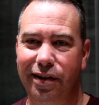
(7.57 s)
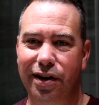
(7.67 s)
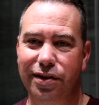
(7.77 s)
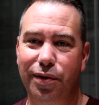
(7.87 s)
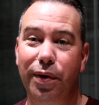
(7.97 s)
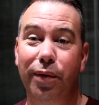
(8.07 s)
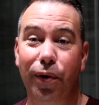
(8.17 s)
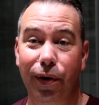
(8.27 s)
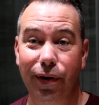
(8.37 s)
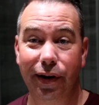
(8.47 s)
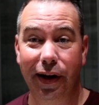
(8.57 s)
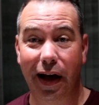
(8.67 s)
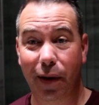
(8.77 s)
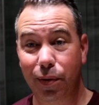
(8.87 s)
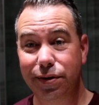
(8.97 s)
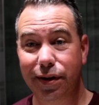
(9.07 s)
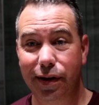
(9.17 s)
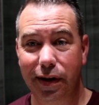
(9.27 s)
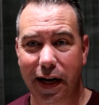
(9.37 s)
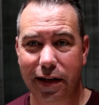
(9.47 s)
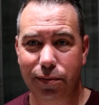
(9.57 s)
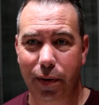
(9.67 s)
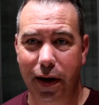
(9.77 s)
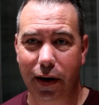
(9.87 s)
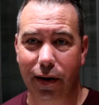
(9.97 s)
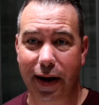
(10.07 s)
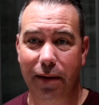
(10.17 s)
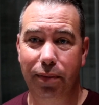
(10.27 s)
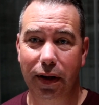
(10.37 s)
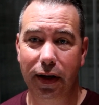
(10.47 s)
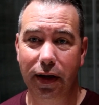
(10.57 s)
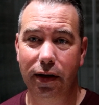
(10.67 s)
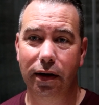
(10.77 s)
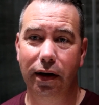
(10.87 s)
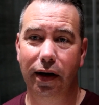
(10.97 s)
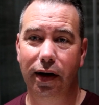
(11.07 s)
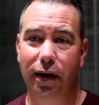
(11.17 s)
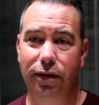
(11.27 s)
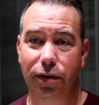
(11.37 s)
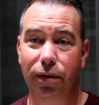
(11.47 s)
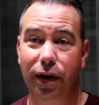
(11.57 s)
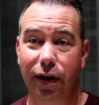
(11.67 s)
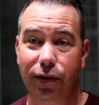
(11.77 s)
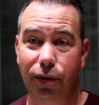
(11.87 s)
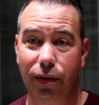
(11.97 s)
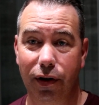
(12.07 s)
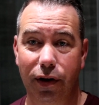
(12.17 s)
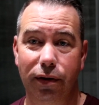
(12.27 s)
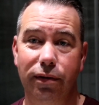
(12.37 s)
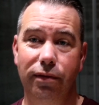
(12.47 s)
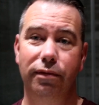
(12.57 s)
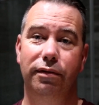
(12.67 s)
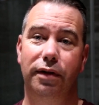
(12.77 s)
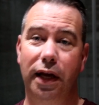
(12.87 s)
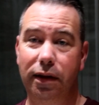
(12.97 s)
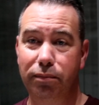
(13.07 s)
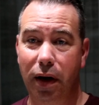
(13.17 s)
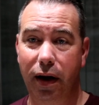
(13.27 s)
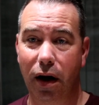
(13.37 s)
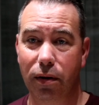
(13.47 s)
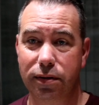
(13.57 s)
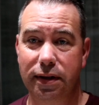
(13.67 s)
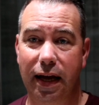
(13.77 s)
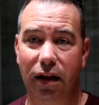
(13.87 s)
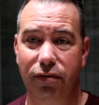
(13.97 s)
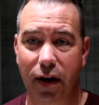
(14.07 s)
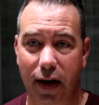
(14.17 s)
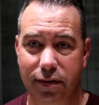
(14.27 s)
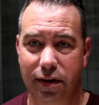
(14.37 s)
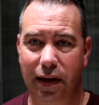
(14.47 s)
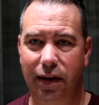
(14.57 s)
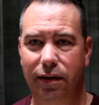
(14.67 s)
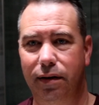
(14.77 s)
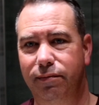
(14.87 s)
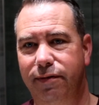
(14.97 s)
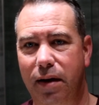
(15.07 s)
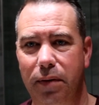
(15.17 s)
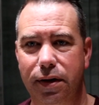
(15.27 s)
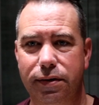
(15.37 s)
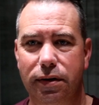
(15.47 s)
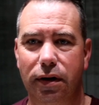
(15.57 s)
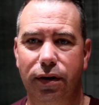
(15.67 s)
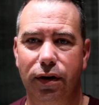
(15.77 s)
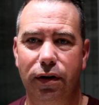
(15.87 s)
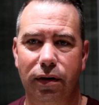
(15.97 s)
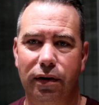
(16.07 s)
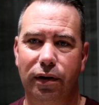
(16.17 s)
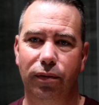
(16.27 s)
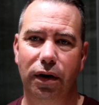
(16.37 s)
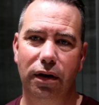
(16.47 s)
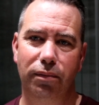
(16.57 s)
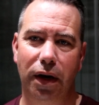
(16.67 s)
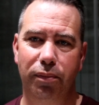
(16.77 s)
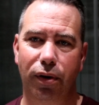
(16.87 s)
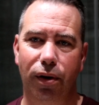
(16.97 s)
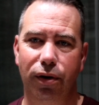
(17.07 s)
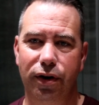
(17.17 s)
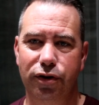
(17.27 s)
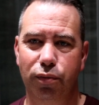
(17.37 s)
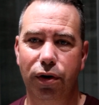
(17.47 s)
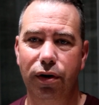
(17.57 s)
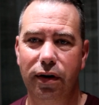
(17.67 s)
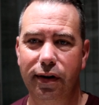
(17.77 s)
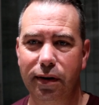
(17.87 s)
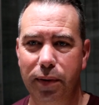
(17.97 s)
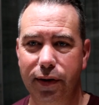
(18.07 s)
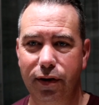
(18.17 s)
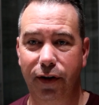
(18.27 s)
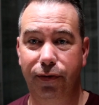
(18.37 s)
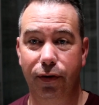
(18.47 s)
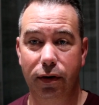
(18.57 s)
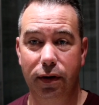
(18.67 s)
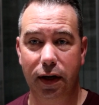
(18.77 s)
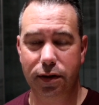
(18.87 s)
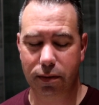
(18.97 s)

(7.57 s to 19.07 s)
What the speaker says: Just a quick word, I wasn't there last week. Unhappily, the Hurricane Dorian hit my house in Halifax. Family's still there. Well, my priorities were a little bit different